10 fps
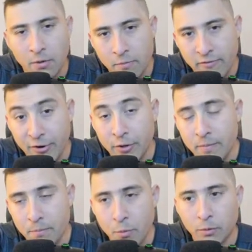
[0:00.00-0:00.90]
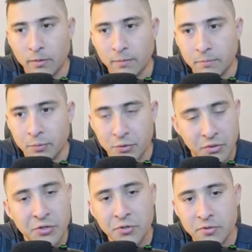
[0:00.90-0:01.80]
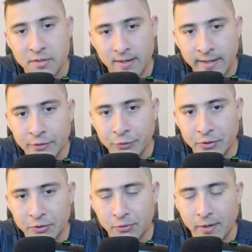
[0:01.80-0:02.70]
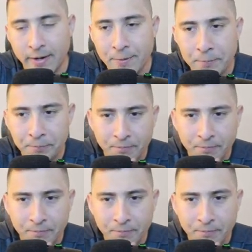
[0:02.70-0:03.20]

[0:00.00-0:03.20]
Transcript: on very important positions and entries, right?